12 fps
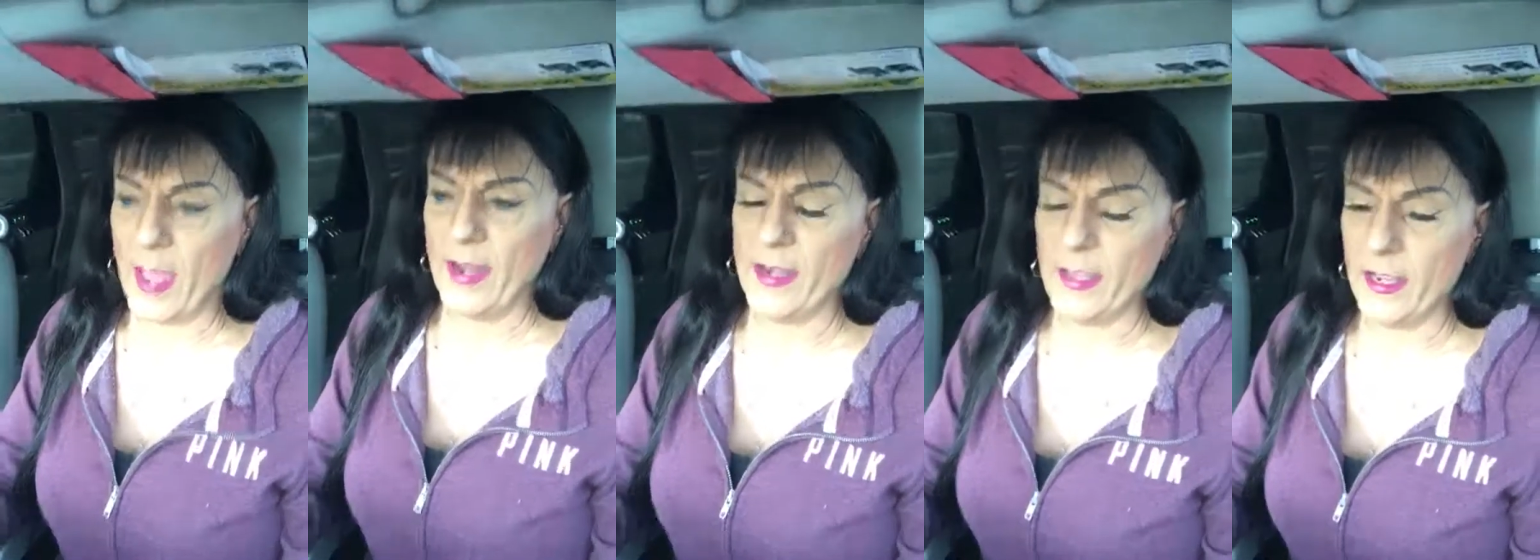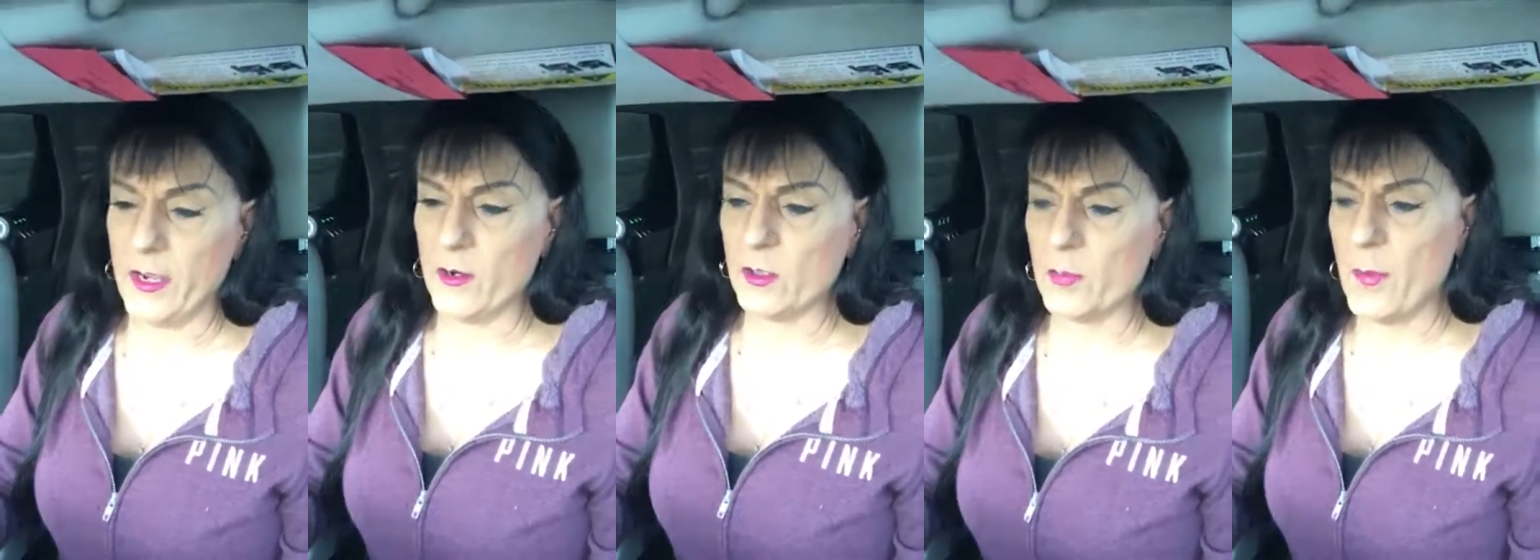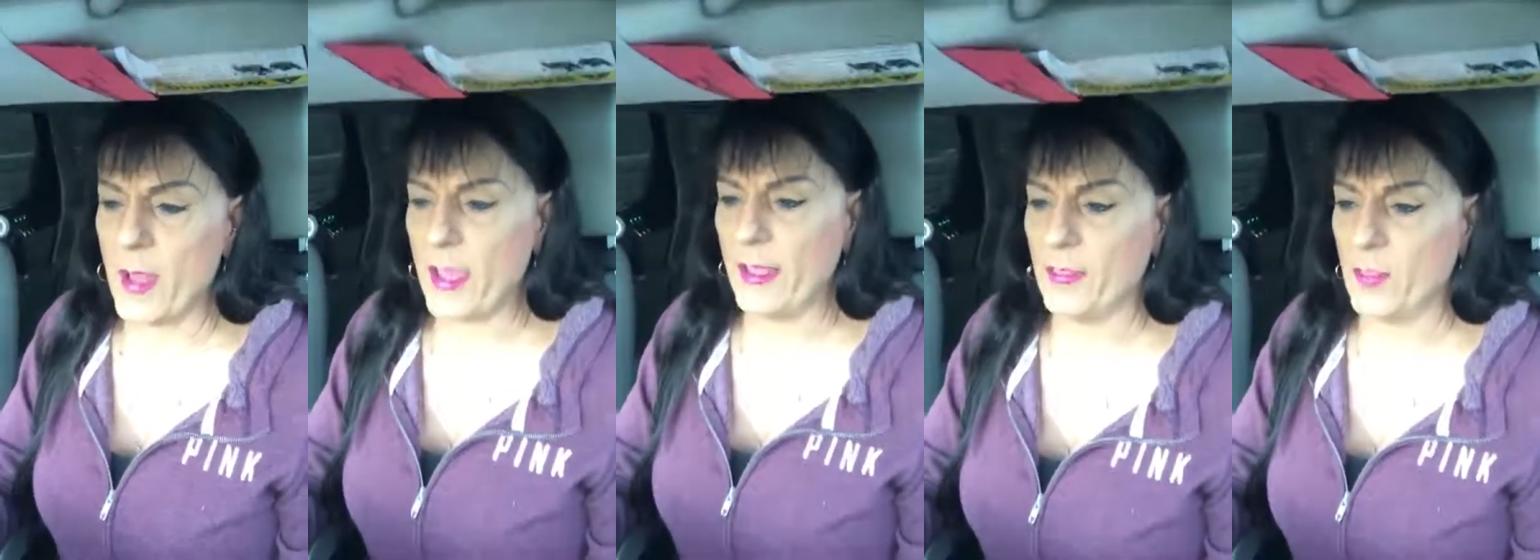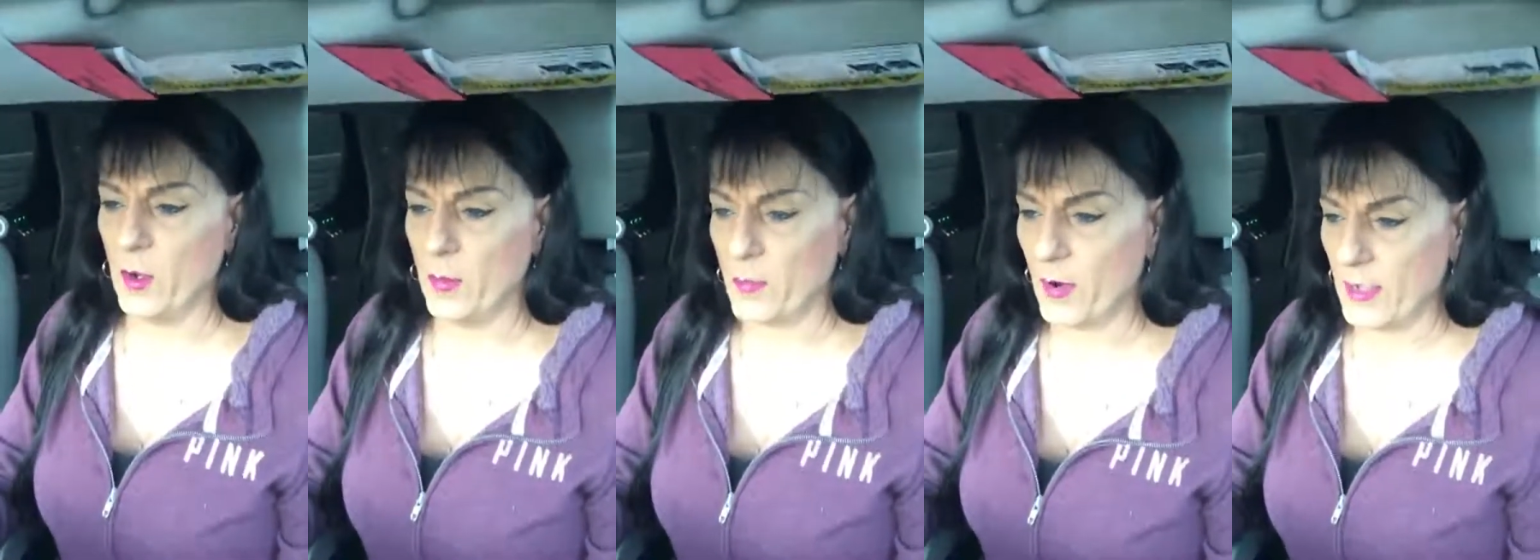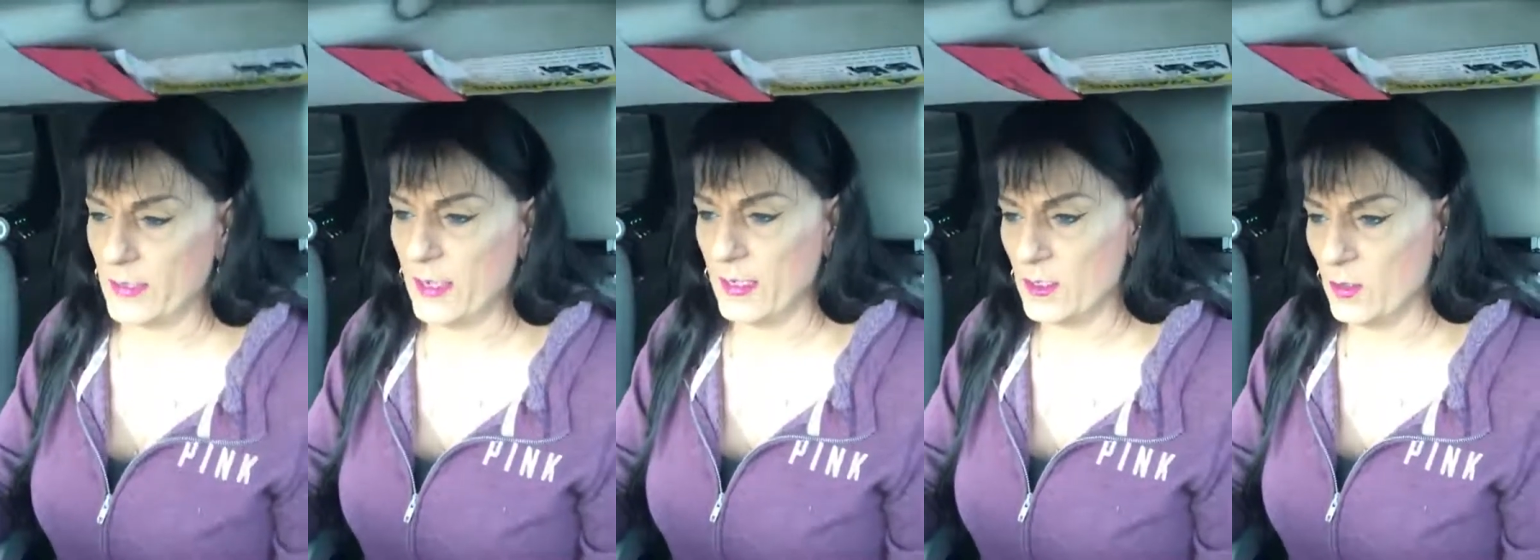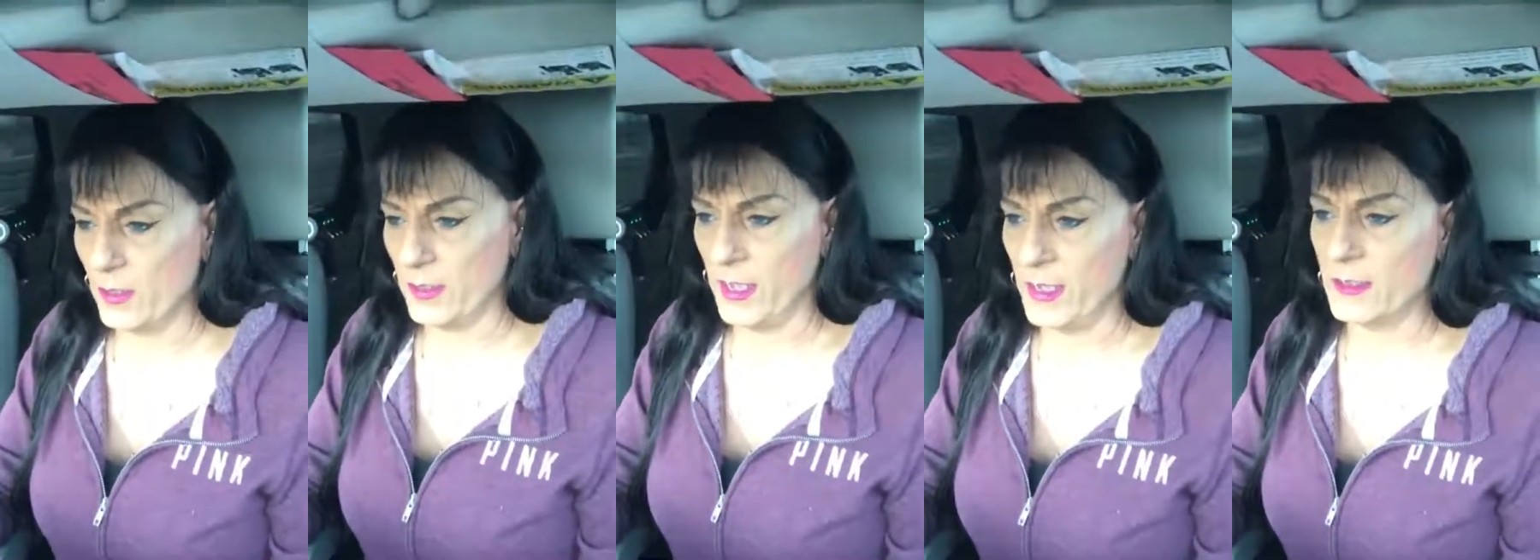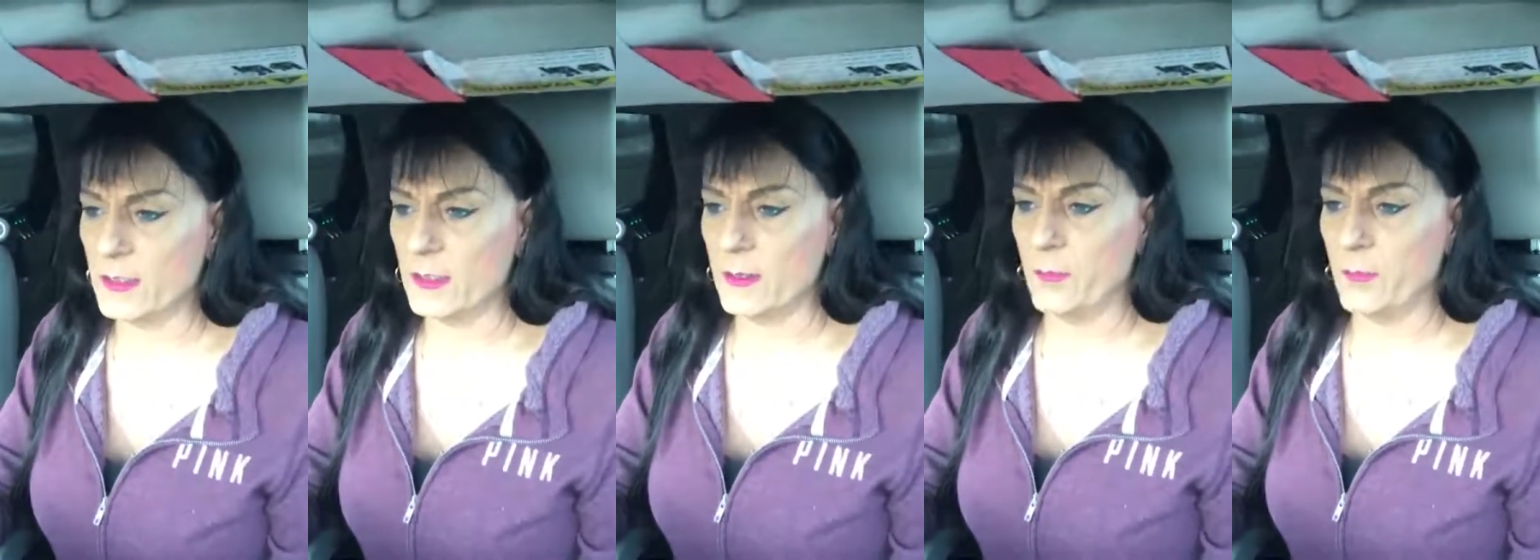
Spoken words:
And here's my thought process on this.